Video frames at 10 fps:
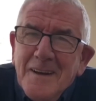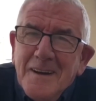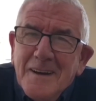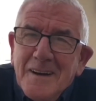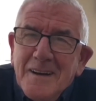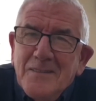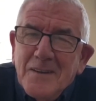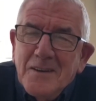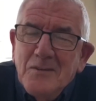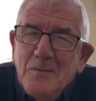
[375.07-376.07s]
If I
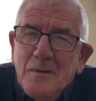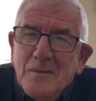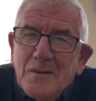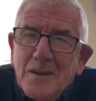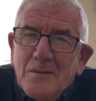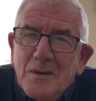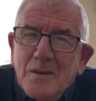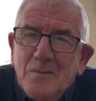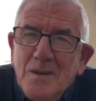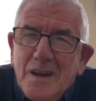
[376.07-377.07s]
can remember right, we
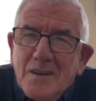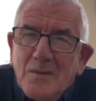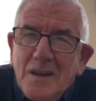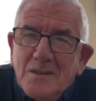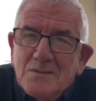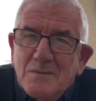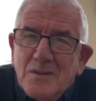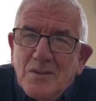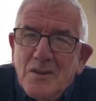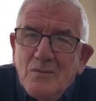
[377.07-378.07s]
got beat. I think it was about
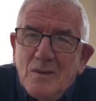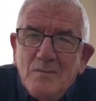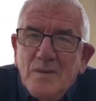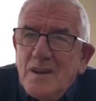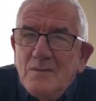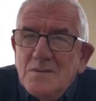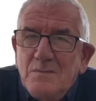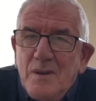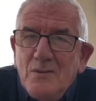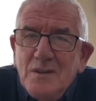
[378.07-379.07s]
3-1, but it was
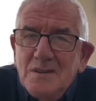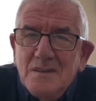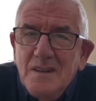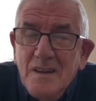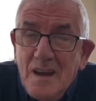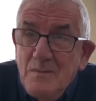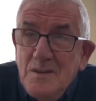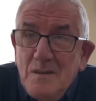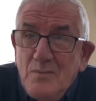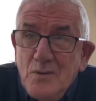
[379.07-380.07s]
brilliant. I mean
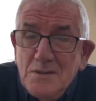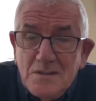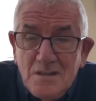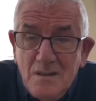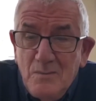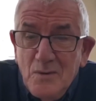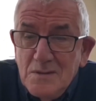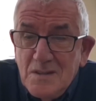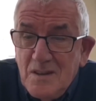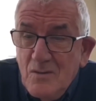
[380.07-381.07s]
the boys
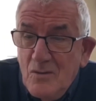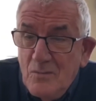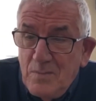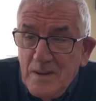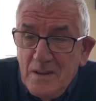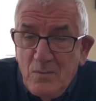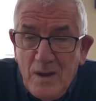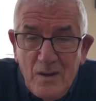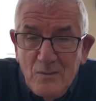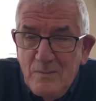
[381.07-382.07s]
all played
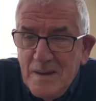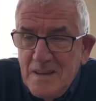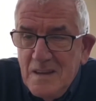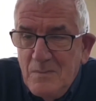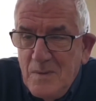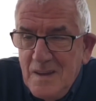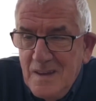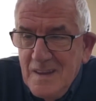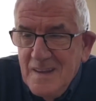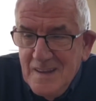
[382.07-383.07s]
well. Big Hoppy,
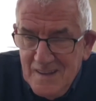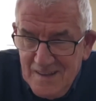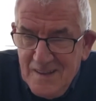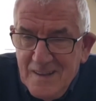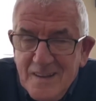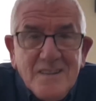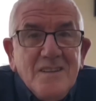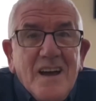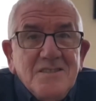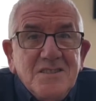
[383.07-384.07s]

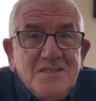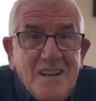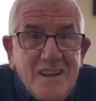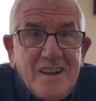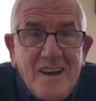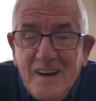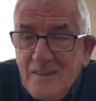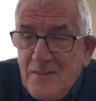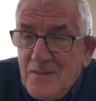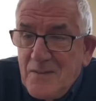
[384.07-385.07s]
that's the centre
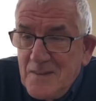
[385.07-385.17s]
half.